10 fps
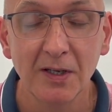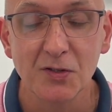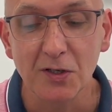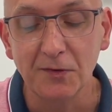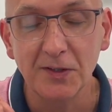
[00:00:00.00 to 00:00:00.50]

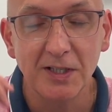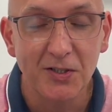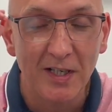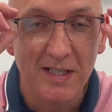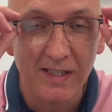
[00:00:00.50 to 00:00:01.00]
So if you're
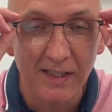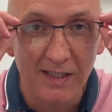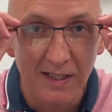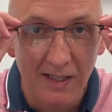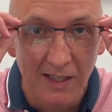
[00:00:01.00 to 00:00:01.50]

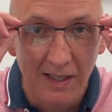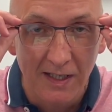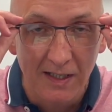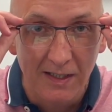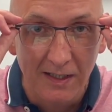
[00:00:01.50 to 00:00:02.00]
interested,
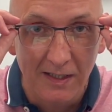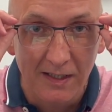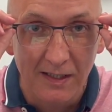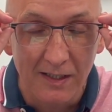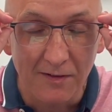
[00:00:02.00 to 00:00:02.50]

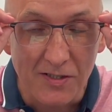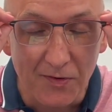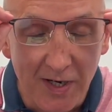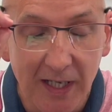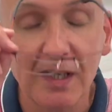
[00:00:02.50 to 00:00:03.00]
give us a
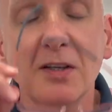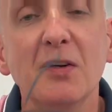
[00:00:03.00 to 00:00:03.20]
ring,